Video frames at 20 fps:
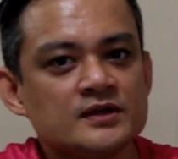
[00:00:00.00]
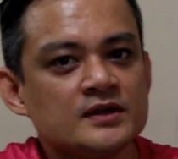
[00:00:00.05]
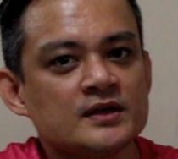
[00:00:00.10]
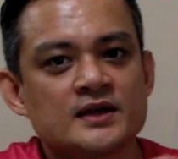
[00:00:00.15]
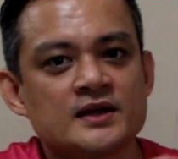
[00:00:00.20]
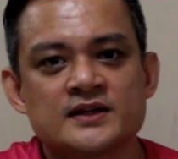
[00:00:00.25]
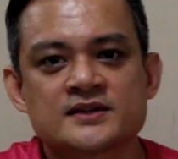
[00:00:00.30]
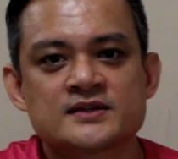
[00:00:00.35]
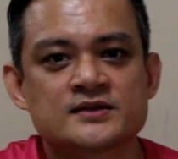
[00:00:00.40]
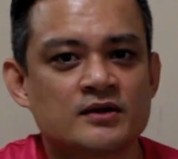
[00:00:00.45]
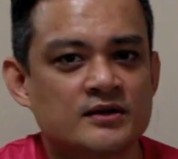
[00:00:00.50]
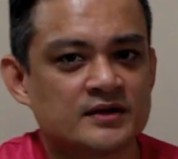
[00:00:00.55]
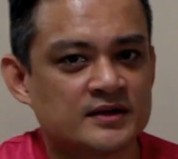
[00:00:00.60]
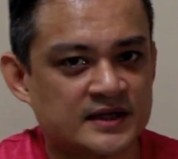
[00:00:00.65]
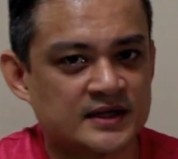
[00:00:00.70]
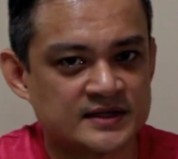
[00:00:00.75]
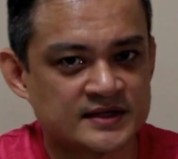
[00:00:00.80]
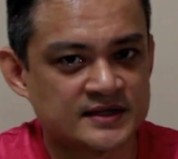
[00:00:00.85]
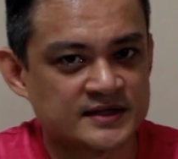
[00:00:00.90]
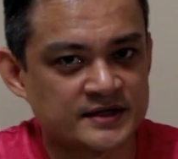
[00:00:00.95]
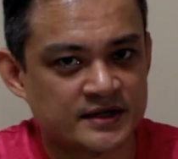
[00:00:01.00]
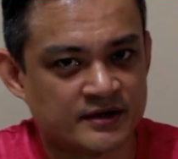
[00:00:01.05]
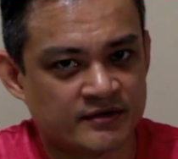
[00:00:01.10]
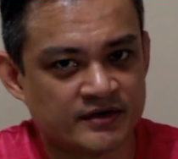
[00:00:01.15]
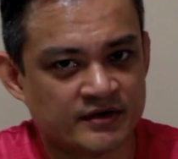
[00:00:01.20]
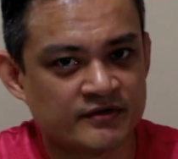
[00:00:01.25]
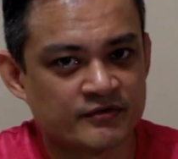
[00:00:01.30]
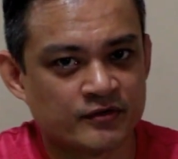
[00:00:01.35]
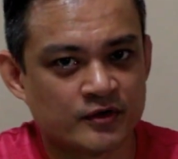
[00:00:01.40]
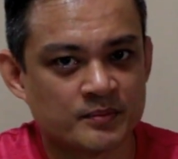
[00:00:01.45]
it's not
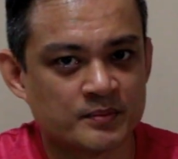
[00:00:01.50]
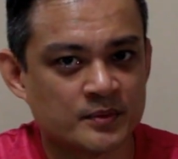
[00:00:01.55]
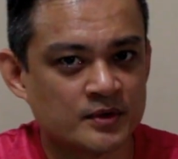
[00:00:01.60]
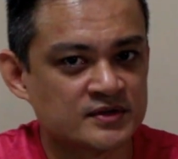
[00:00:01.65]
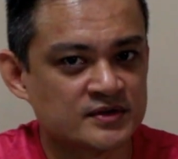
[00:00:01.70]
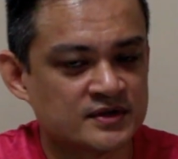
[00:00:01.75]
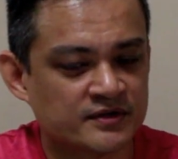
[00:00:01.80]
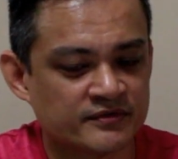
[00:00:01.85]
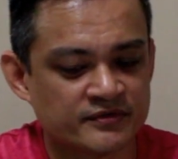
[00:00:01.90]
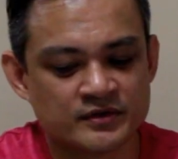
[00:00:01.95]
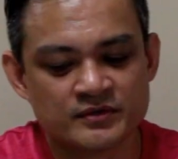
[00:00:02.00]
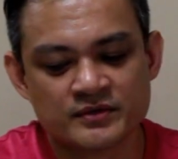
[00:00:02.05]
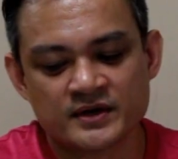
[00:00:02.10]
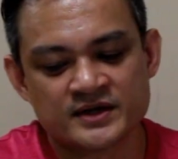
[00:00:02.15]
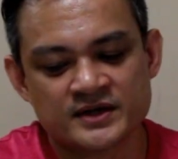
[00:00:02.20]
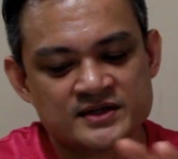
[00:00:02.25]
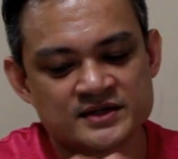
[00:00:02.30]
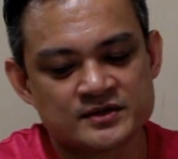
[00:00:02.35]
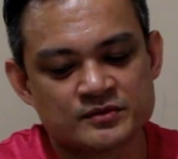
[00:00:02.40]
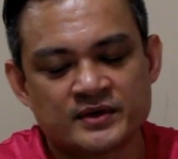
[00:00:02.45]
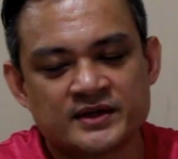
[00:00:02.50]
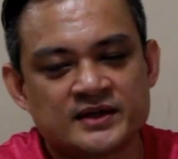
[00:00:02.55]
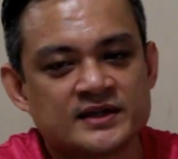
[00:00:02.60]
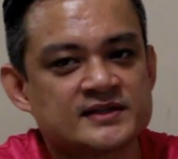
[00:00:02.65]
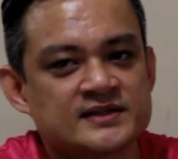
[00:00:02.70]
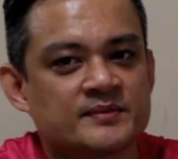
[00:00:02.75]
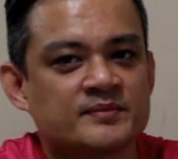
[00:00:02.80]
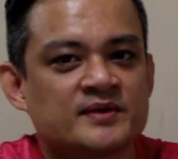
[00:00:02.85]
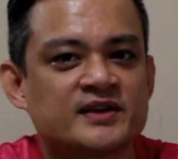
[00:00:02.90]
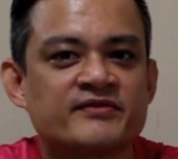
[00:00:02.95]
necessary for most of you. I just wanted
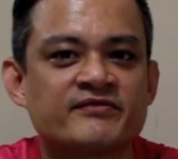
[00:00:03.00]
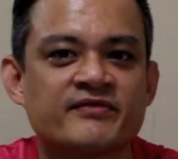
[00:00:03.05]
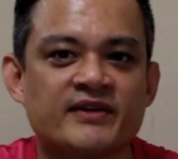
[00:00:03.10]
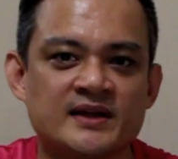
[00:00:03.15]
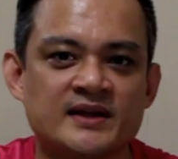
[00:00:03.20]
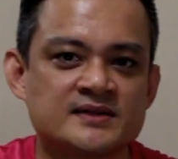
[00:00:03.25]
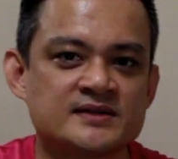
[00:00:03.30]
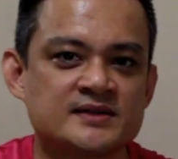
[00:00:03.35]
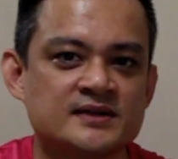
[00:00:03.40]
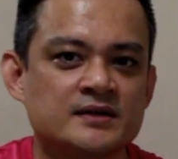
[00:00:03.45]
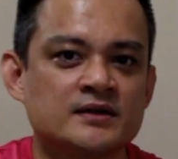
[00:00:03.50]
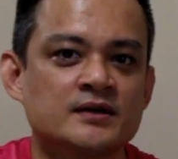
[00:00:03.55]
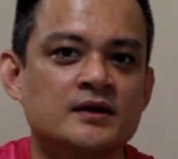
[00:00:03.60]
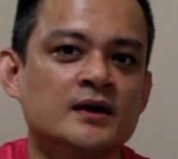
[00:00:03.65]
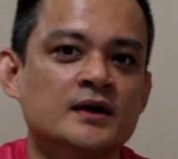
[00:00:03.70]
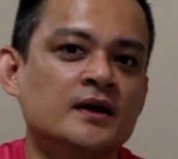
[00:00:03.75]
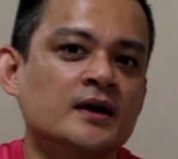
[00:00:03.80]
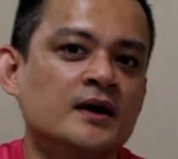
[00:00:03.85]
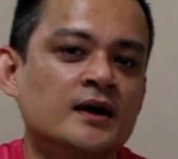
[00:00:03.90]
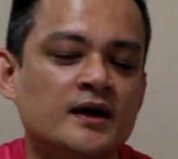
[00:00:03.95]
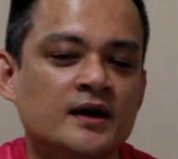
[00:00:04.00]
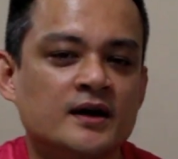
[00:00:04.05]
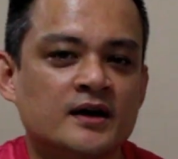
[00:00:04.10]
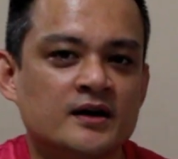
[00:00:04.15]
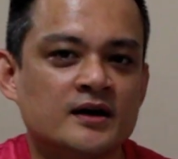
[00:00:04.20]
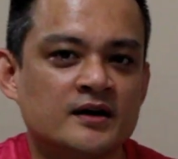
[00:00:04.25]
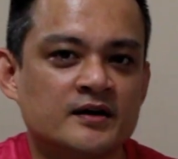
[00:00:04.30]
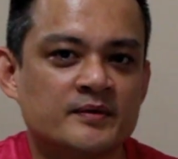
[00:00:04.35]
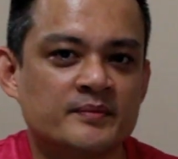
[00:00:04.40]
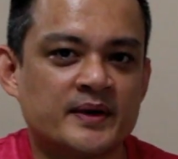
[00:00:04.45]
something fancy
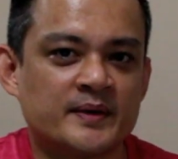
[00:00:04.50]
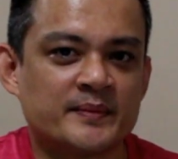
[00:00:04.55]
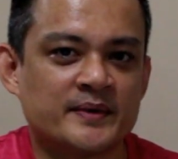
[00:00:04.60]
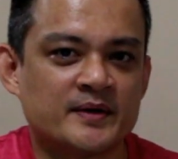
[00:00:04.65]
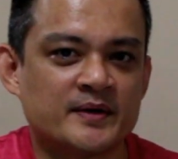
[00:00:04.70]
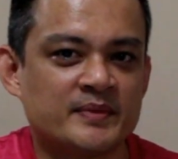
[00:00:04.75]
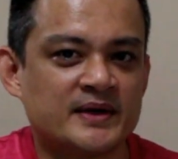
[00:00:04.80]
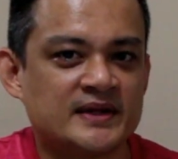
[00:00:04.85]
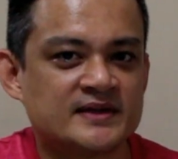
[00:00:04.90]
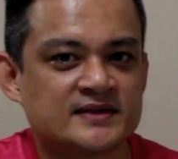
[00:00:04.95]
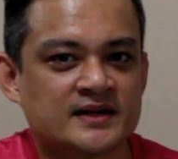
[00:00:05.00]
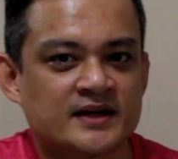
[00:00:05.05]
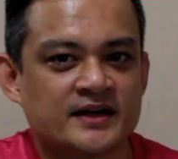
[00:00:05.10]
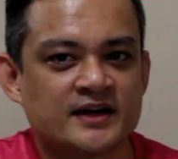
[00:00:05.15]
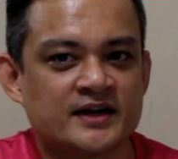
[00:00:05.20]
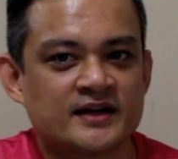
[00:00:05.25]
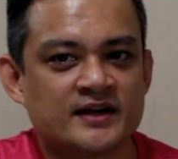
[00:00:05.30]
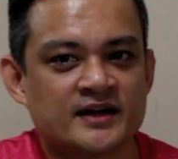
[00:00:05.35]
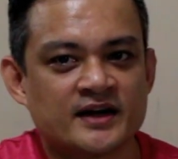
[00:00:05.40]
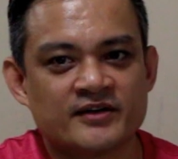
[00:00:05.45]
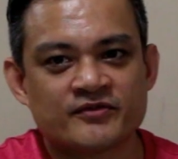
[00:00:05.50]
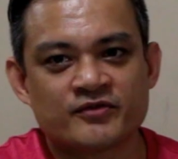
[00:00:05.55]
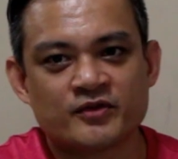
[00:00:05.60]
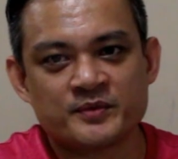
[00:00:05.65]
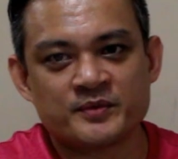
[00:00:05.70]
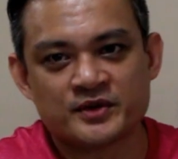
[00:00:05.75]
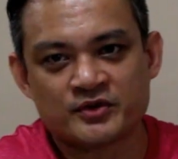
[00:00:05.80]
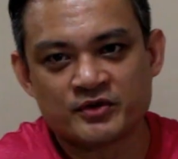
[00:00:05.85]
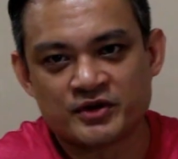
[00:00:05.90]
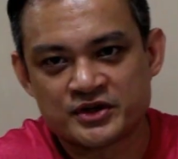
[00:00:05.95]
by my bedside at night for
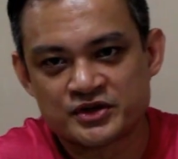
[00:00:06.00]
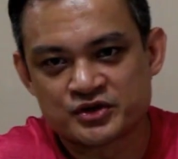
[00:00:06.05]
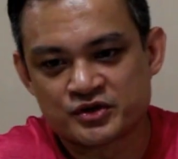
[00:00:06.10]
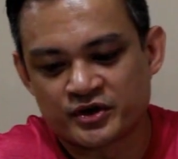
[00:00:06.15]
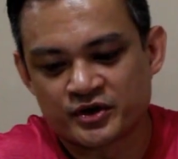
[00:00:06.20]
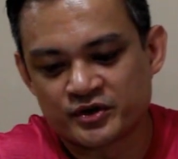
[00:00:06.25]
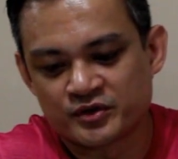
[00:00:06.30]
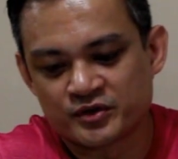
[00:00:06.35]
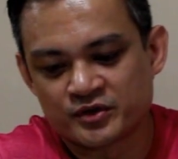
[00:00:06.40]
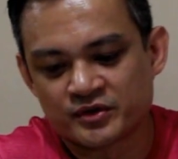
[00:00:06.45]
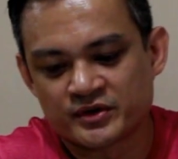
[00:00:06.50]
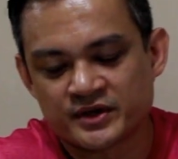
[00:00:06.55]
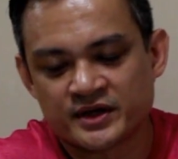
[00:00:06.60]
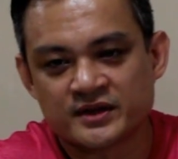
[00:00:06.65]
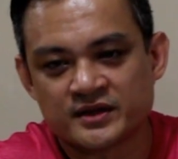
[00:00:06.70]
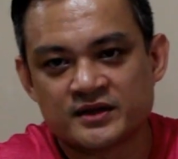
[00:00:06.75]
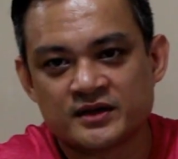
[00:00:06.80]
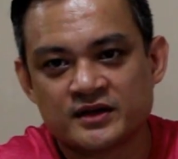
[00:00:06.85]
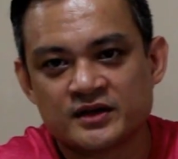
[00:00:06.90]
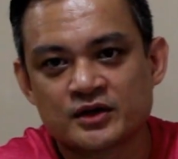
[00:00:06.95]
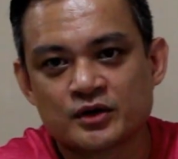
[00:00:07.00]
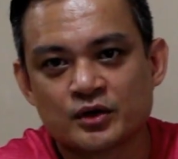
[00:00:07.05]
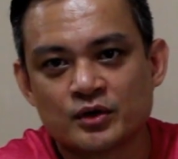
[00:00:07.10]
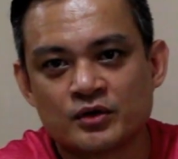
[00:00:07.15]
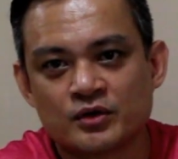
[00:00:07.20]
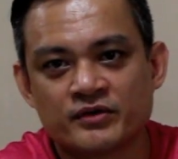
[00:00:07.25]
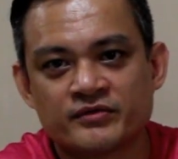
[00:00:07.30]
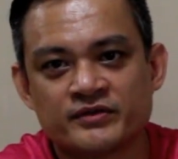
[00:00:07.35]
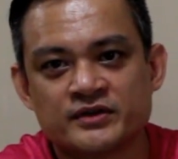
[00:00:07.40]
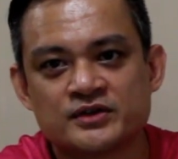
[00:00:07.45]
me to enjoy, to look at the
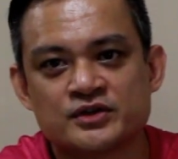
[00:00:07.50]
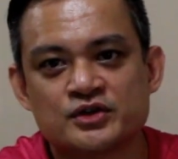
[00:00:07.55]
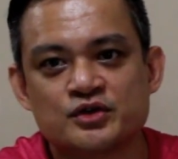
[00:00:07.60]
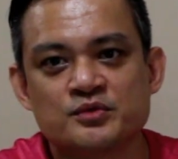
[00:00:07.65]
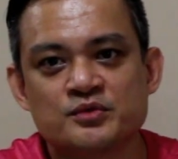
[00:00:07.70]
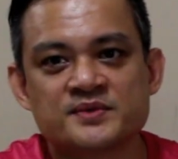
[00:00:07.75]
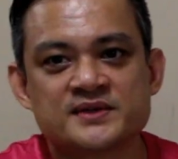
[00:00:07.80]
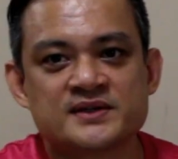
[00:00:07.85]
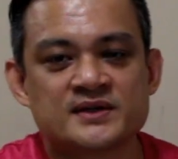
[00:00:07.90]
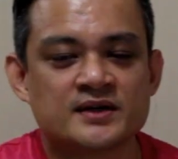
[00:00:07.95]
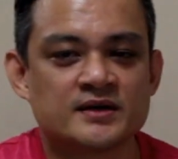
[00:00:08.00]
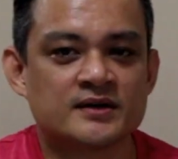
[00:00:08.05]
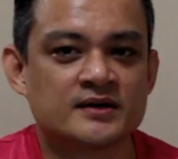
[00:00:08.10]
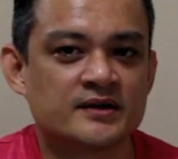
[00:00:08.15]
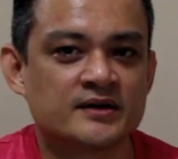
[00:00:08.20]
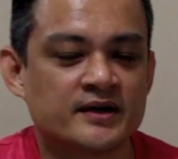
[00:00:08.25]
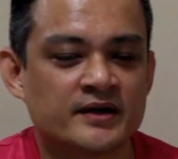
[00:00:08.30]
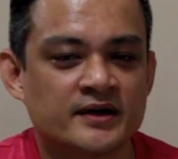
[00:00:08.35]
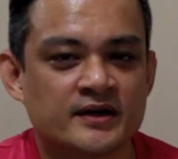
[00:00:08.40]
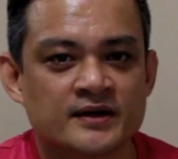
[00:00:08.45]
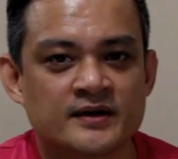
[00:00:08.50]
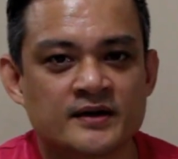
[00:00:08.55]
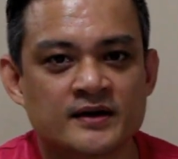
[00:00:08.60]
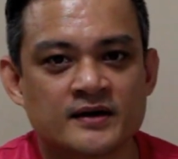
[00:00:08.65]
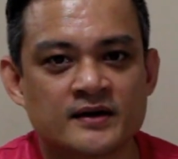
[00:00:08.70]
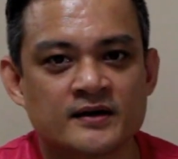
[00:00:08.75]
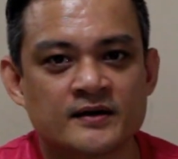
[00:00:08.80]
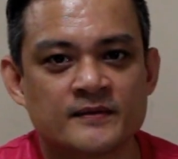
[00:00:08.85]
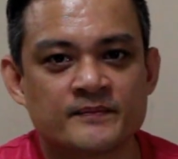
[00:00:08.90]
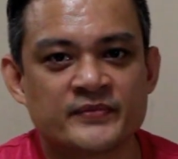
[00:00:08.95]
glow of the tubes here,
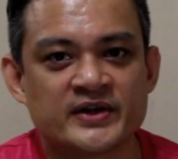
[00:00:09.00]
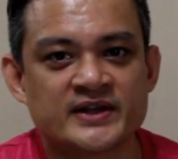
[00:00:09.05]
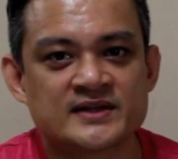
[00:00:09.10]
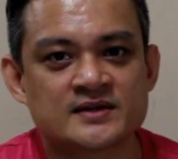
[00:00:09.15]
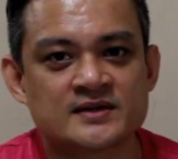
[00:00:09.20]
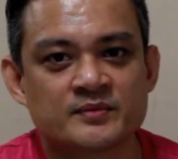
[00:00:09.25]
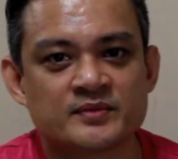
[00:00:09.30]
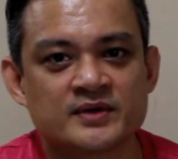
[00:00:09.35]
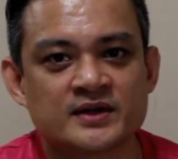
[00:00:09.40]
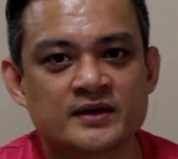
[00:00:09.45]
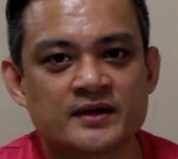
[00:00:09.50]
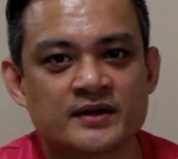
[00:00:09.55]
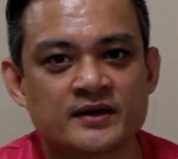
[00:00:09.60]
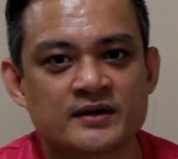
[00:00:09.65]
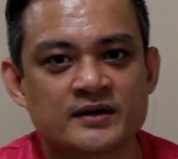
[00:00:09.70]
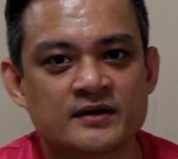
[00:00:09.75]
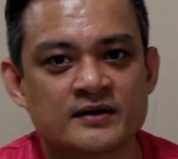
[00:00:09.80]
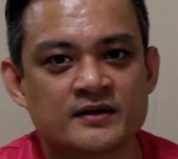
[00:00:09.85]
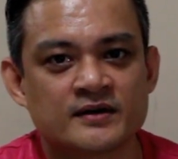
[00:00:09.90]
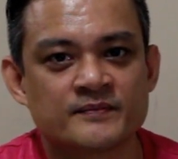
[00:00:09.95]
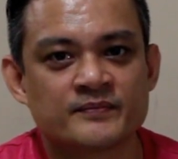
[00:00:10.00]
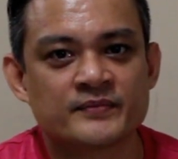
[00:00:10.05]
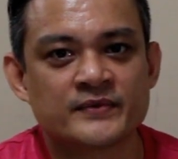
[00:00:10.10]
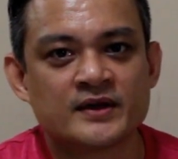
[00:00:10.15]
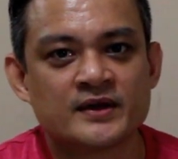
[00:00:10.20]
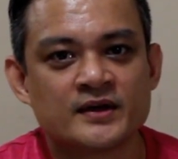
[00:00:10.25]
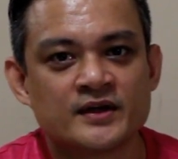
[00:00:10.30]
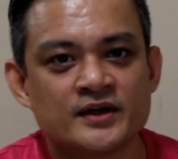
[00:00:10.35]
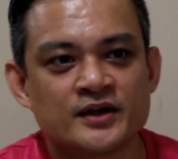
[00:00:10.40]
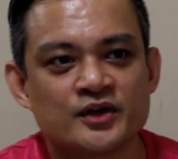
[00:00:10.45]
and that's something that
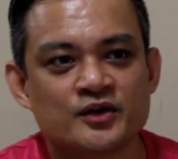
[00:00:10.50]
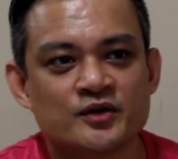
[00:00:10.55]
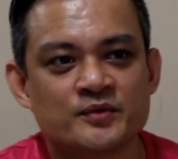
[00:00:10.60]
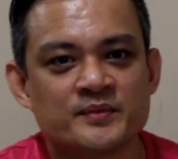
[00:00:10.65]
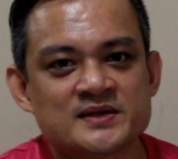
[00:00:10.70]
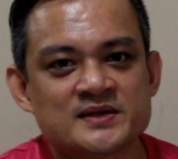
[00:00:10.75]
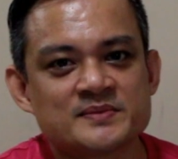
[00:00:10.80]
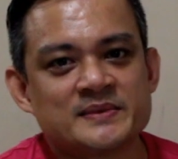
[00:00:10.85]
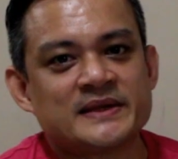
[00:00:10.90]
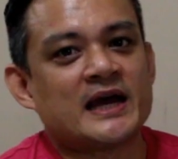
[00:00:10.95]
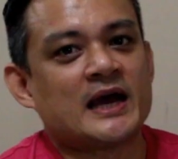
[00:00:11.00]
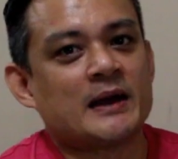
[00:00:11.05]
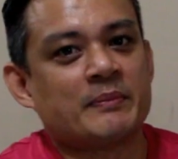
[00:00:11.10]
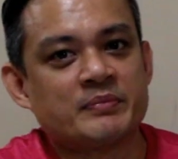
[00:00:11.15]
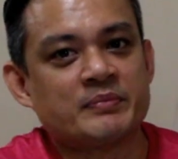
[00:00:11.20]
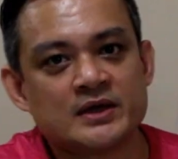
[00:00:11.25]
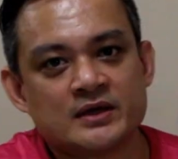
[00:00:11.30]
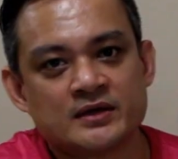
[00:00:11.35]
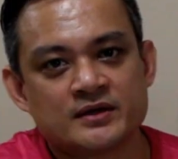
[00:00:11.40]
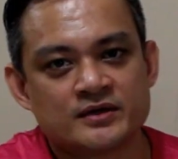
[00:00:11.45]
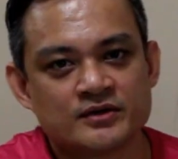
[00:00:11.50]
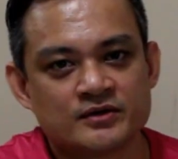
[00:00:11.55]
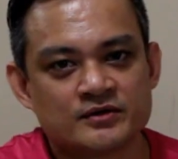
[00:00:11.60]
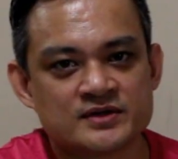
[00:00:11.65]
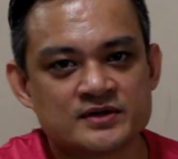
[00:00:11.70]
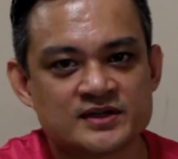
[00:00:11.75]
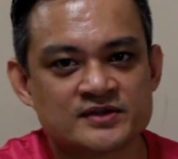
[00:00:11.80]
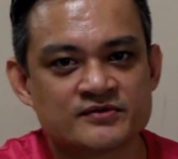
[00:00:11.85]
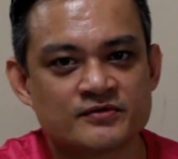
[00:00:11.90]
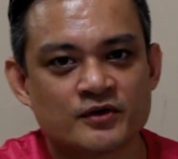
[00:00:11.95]
you know, me happy, you know,
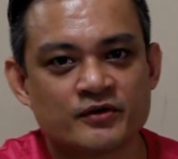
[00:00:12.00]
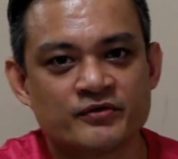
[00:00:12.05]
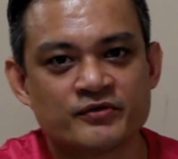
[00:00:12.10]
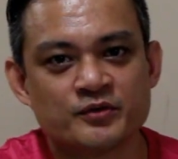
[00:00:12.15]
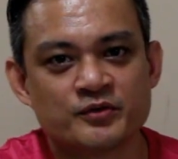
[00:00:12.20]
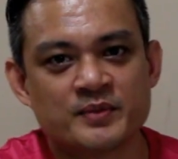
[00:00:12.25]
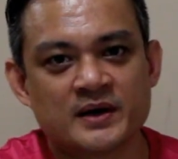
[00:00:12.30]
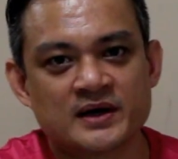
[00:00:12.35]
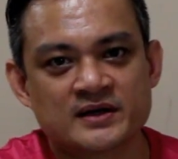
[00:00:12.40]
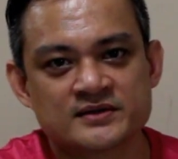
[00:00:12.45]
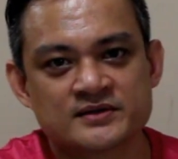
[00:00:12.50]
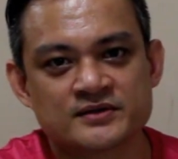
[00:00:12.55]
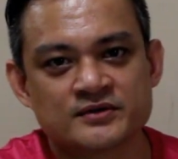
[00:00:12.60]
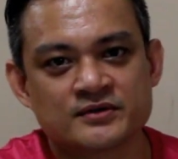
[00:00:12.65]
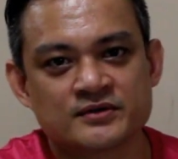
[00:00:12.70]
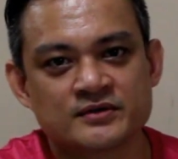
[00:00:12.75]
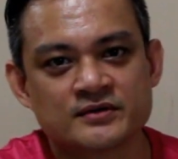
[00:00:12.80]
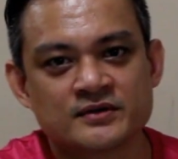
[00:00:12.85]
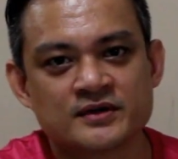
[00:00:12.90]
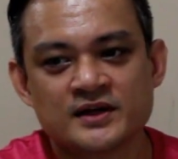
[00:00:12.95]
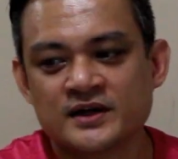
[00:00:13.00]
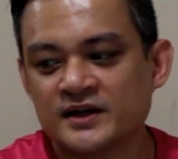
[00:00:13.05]
just for a few bucks, you know.